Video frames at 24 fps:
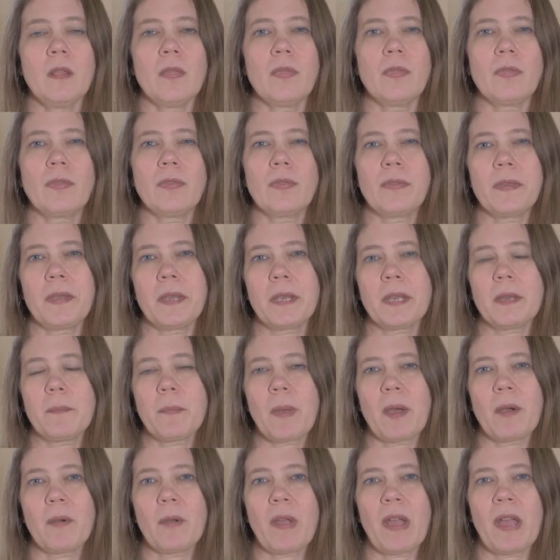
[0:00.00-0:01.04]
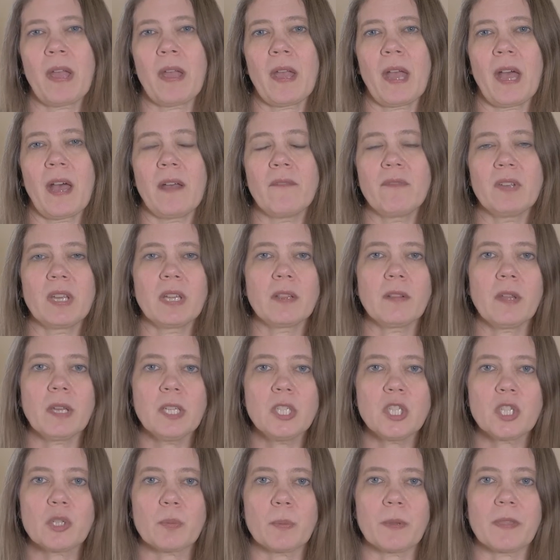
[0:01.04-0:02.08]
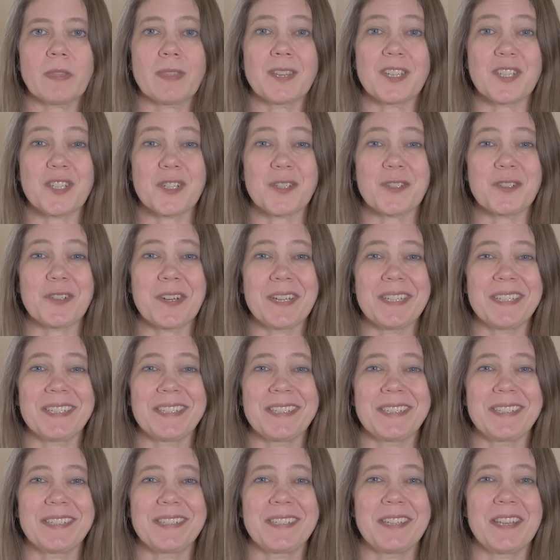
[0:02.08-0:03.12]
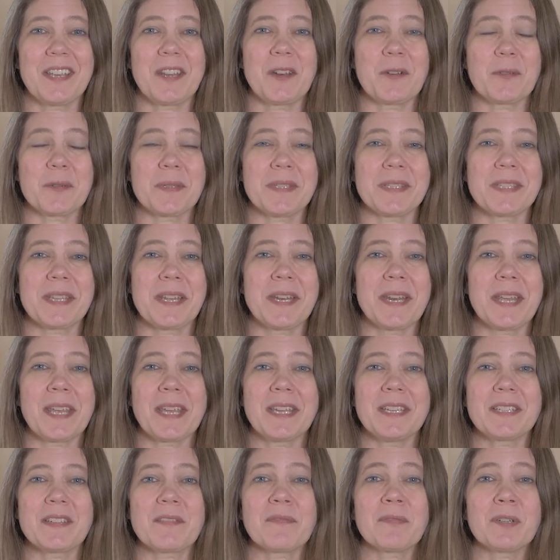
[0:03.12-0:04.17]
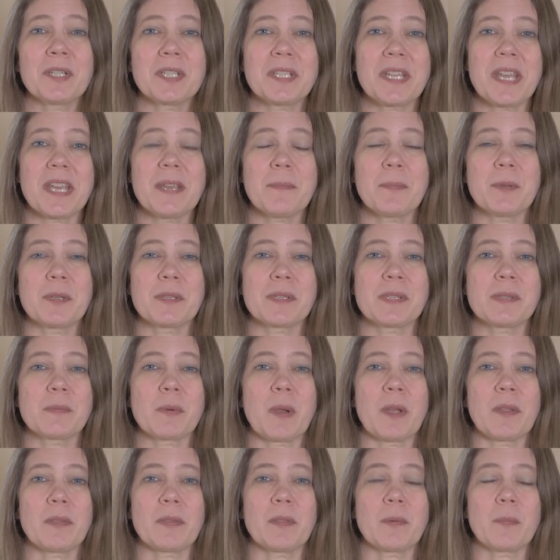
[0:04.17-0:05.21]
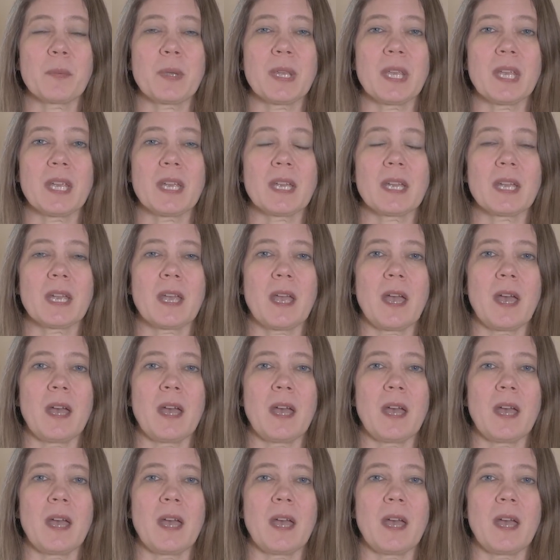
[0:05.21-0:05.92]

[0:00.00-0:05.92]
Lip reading: Think about having lunch with the children, you know, sitting at different tables throughout the week